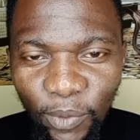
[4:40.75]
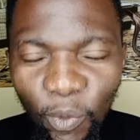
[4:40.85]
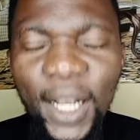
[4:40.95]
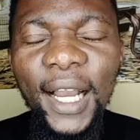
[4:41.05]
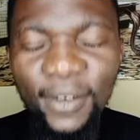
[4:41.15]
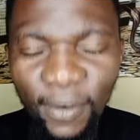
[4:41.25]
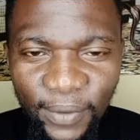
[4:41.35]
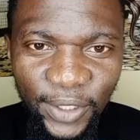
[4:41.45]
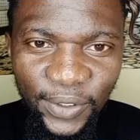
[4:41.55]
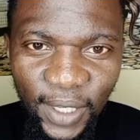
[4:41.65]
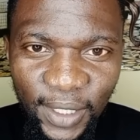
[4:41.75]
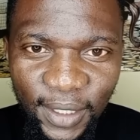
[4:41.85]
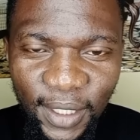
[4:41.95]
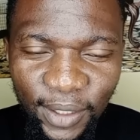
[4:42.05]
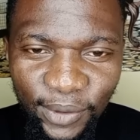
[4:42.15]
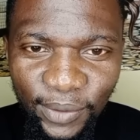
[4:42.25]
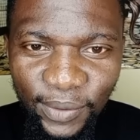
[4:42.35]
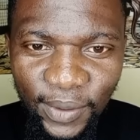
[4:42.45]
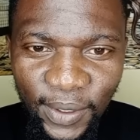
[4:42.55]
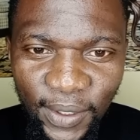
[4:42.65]
What kind of nationalist are you?
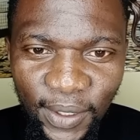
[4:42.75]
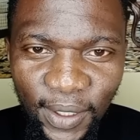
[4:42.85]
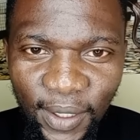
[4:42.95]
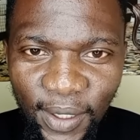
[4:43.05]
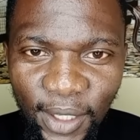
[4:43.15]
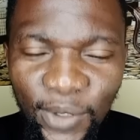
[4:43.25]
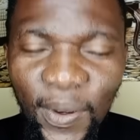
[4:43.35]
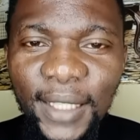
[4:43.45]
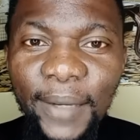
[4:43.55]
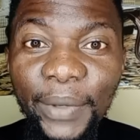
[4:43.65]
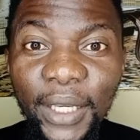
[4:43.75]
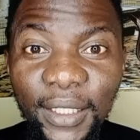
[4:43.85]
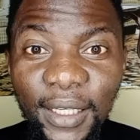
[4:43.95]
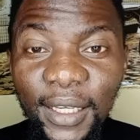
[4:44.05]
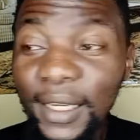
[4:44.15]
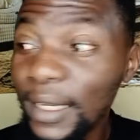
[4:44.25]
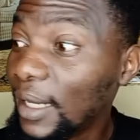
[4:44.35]
So had it been